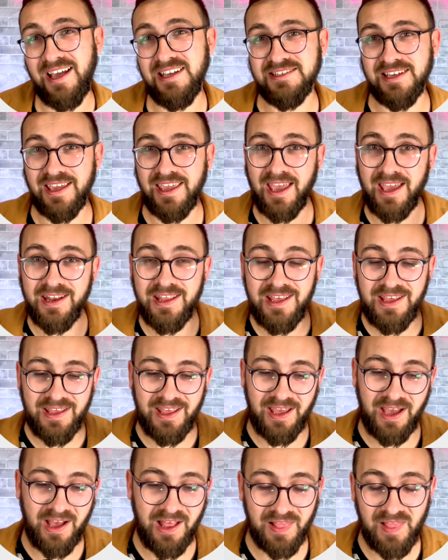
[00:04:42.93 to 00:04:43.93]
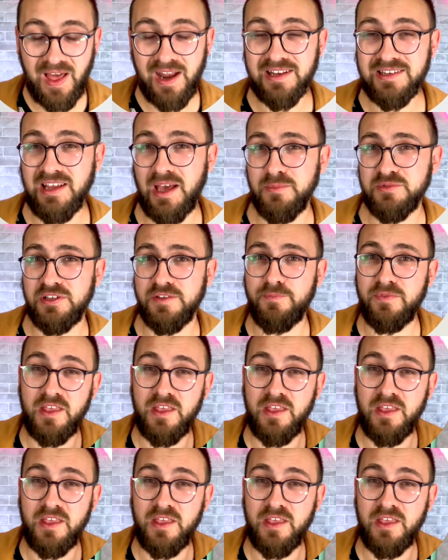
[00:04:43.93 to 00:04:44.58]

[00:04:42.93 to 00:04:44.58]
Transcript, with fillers: Again, a lot of times they